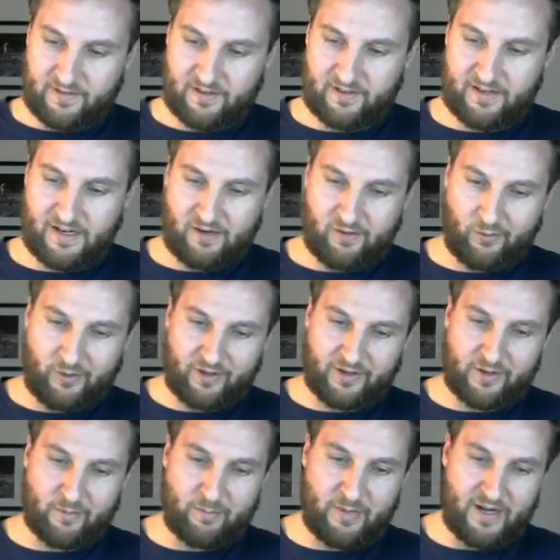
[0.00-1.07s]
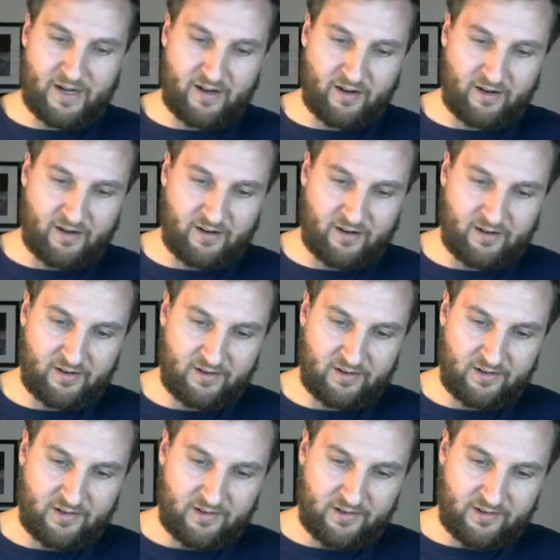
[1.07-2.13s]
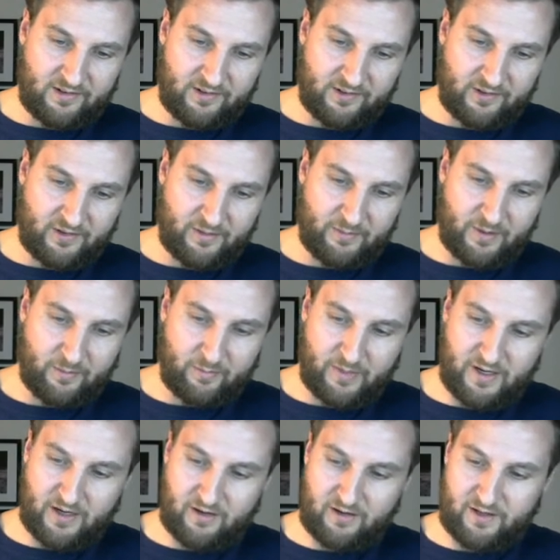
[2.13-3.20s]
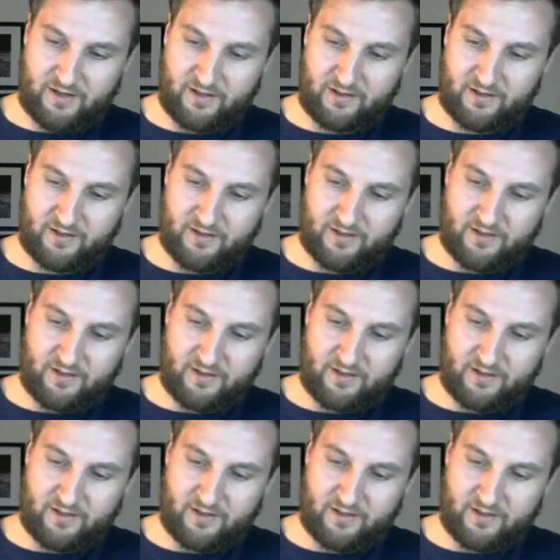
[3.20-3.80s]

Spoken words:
And now I want to compare. So I'm comparing